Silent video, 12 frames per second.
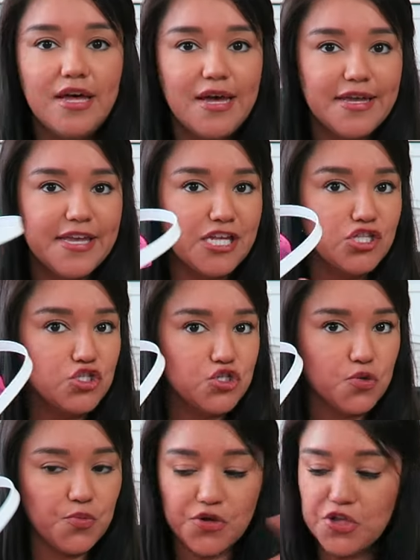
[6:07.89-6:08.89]
Again,
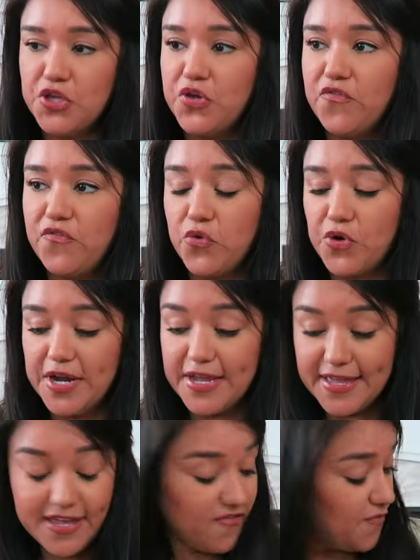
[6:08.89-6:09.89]
super cute for
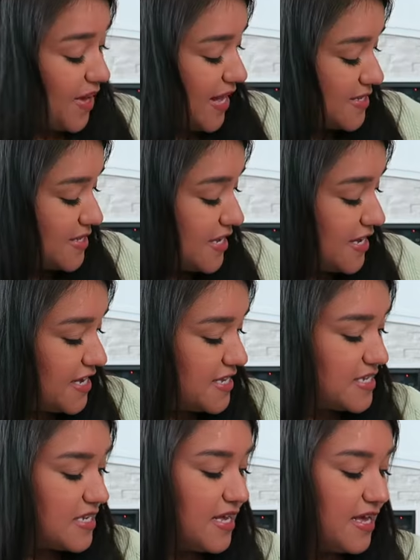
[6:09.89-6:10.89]
a gift basket.